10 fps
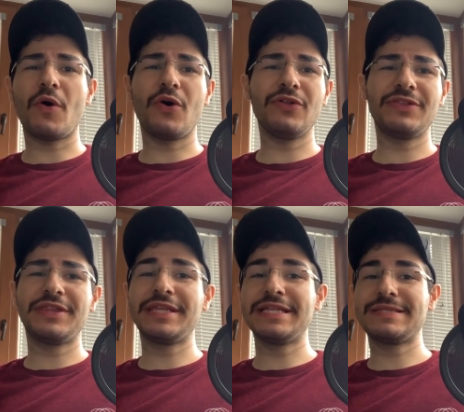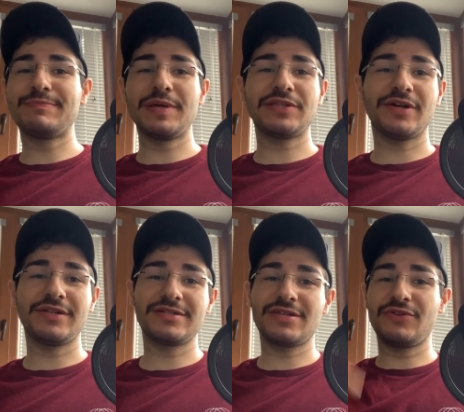all these beta
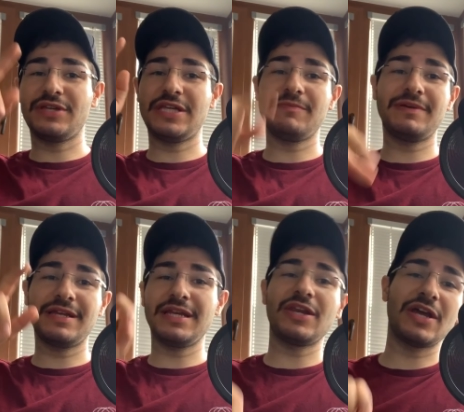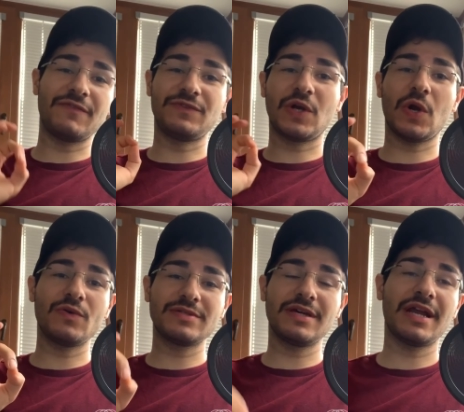alerts that you keep getting and you have to
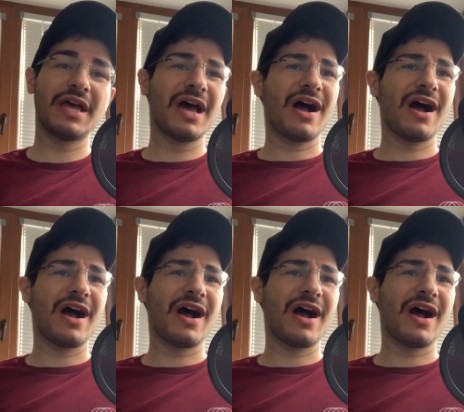close it.